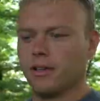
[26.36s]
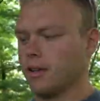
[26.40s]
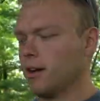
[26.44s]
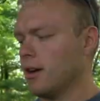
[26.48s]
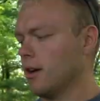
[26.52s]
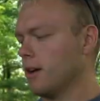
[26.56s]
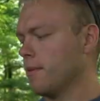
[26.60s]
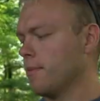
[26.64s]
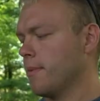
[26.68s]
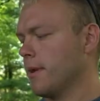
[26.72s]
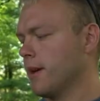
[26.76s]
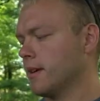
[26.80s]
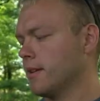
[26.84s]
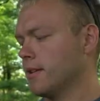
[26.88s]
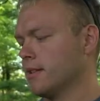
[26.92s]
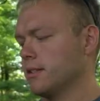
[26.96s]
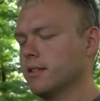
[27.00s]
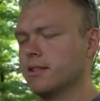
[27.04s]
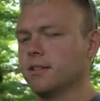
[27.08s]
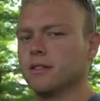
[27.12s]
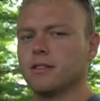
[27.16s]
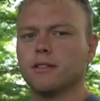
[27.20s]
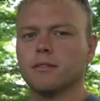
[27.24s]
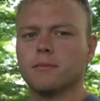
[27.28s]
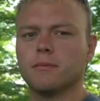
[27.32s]
the Cuddeback
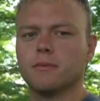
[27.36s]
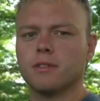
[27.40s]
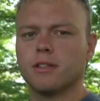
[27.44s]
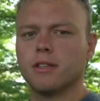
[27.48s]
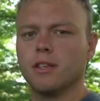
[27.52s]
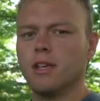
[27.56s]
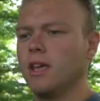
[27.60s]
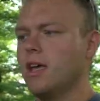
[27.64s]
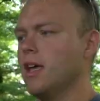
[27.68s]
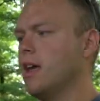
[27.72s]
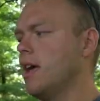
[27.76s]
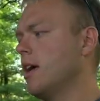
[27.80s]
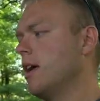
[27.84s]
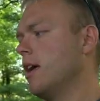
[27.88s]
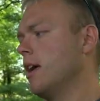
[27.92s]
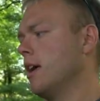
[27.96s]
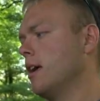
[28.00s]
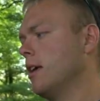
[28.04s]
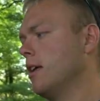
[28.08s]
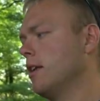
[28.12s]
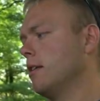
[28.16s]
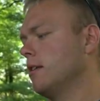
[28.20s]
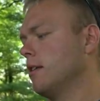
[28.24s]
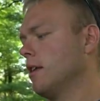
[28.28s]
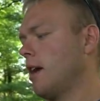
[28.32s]
systems
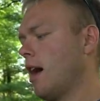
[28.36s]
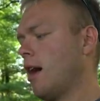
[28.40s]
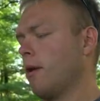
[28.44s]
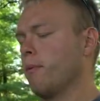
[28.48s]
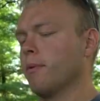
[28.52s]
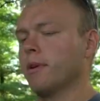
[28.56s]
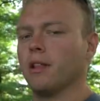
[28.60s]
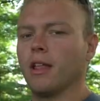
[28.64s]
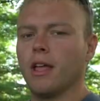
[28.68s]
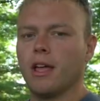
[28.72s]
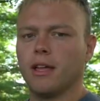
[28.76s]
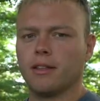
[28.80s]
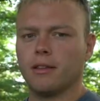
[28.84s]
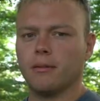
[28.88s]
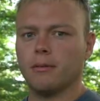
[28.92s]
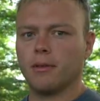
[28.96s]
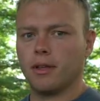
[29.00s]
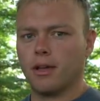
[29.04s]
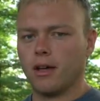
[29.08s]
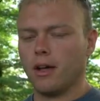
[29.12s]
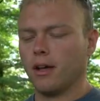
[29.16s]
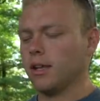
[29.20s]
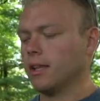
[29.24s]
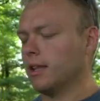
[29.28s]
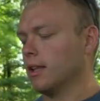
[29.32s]
and how we like them, the
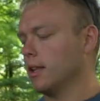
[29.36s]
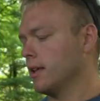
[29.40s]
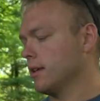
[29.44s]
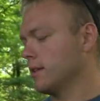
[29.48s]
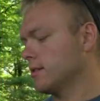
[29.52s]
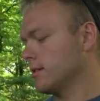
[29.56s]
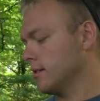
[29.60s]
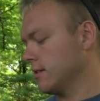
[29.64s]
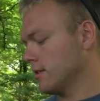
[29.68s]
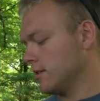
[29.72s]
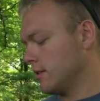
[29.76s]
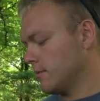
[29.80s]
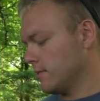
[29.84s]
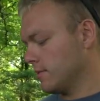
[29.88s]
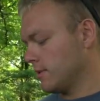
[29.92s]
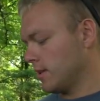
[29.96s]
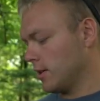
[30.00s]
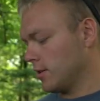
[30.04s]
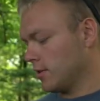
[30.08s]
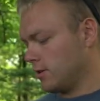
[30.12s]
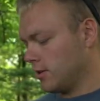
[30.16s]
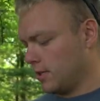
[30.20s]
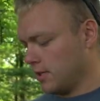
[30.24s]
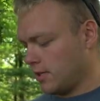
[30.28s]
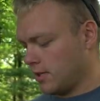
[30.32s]
CuddeLink systems,
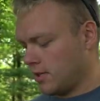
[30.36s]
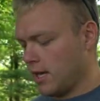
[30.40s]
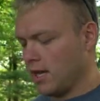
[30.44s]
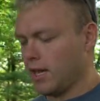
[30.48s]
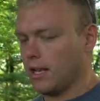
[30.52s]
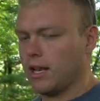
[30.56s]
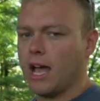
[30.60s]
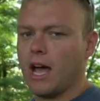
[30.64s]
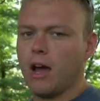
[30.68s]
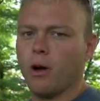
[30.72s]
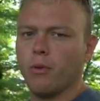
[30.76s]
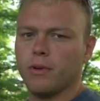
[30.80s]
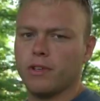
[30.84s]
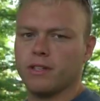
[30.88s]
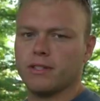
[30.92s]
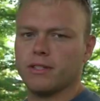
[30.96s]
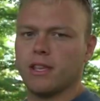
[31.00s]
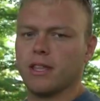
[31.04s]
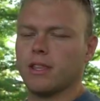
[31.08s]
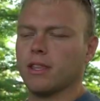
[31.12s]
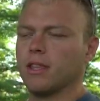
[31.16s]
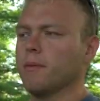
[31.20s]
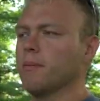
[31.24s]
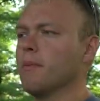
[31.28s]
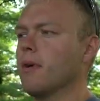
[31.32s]
I should say, and how we
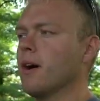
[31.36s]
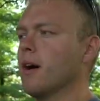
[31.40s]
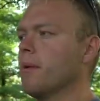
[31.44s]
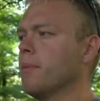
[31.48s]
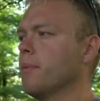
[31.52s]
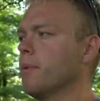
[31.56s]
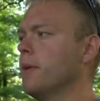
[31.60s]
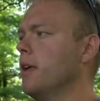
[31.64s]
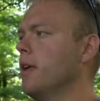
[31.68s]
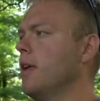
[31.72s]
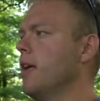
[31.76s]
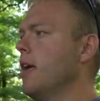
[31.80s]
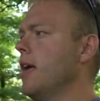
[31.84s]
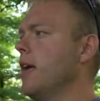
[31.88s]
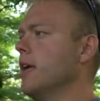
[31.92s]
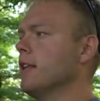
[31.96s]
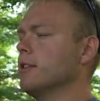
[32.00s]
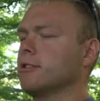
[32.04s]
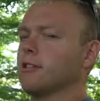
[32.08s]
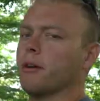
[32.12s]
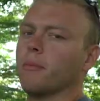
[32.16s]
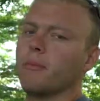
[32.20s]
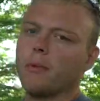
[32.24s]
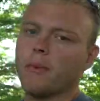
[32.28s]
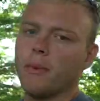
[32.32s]
set them up.
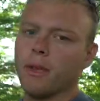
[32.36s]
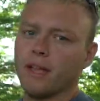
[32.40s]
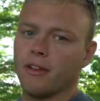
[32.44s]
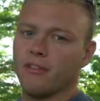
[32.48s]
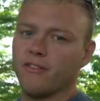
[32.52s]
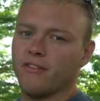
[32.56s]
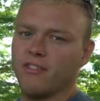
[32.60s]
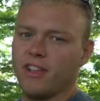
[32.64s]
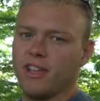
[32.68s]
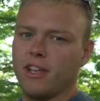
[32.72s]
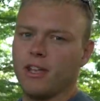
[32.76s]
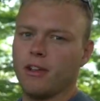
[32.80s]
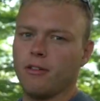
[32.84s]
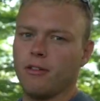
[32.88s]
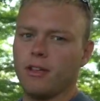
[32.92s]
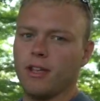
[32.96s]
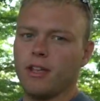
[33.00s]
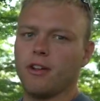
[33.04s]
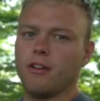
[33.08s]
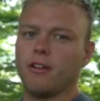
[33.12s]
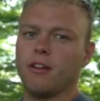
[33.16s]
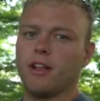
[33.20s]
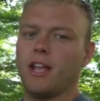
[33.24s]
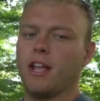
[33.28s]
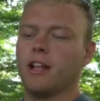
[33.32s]
And so I'm gonna make a video
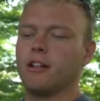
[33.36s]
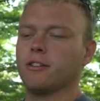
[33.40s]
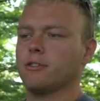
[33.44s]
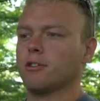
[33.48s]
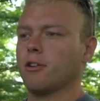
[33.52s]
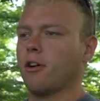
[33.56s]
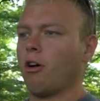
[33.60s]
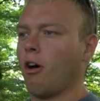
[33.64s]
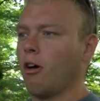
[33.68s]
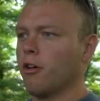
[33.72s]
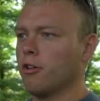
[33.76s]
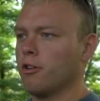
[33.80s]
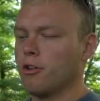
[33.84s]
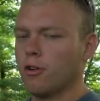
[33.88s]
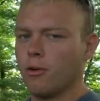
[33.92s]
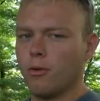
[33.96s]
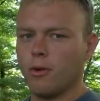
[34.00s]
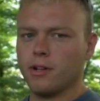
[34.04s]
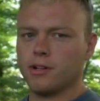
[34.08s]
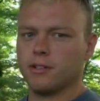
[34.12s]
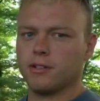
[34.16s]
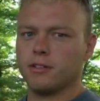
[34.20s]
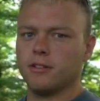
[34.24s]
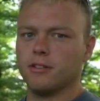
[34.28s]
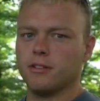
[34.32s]
here to answer all your
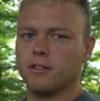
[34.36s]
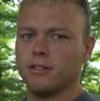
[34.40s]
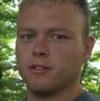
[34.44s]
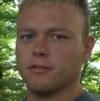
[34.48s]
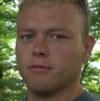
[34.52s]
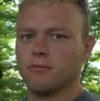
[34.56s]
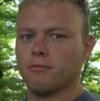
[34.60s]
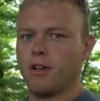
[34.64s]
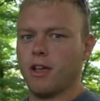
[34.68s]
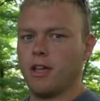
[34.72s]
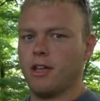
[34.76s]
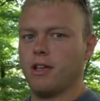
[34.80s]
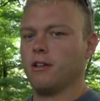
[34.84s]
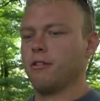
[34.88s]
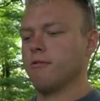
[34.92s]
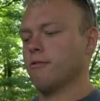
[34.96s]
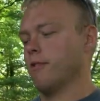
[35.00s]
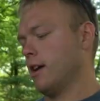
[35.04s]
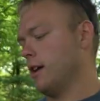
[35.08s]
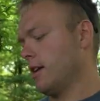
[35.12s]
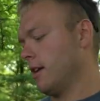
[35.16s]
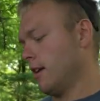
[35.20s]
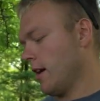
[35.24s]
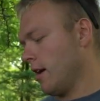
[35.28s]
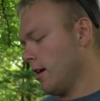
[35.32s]
questions right here,
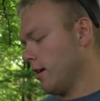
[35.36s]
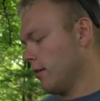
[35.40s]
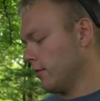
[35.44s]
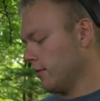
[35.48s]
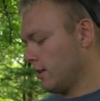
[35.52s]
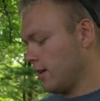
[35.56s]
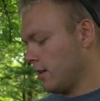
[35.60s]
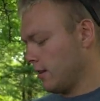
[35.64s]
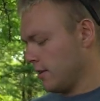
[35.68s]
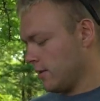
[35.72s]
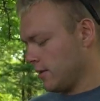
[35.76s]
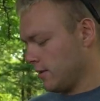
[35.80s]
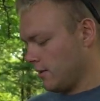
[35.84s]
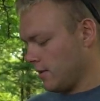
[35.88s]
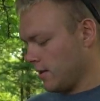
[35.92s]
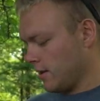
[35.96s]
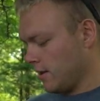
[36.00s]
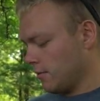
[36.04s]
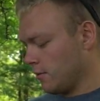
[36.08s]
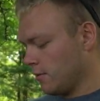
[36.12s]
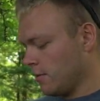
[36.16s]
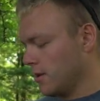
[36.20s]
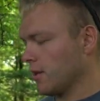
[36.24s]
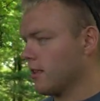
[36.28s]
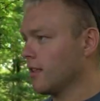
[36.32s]
right now, and get this
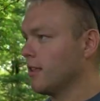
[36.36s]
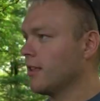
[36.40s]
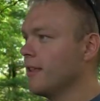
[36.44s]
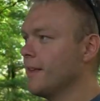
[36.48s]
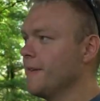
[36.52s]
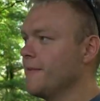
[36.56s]
done with.